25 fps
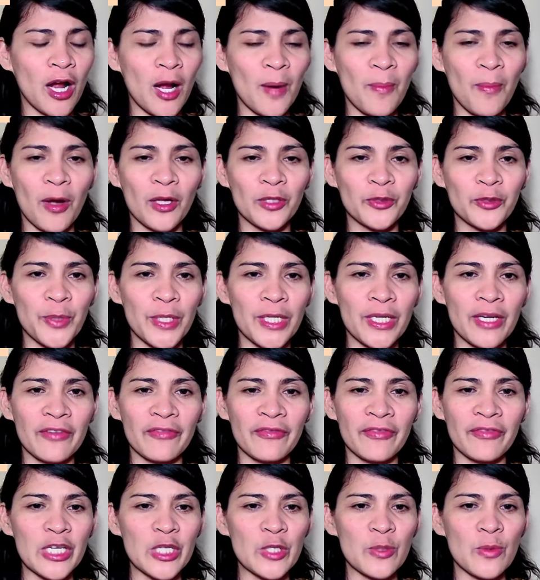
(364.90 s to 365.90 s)
about
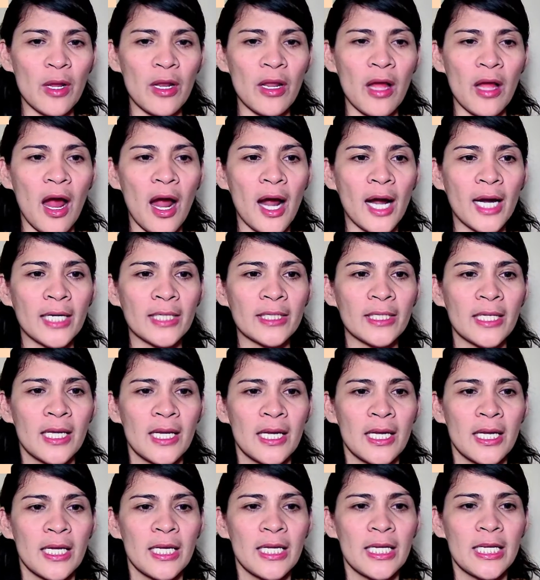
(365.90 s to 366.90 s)
reading visual art,
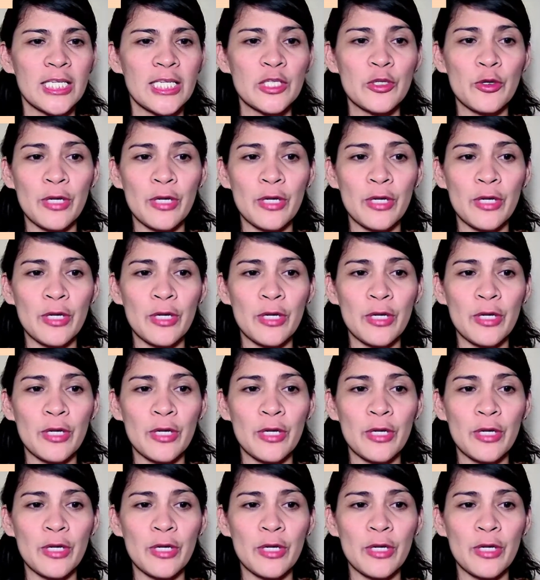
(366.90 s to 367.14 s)
is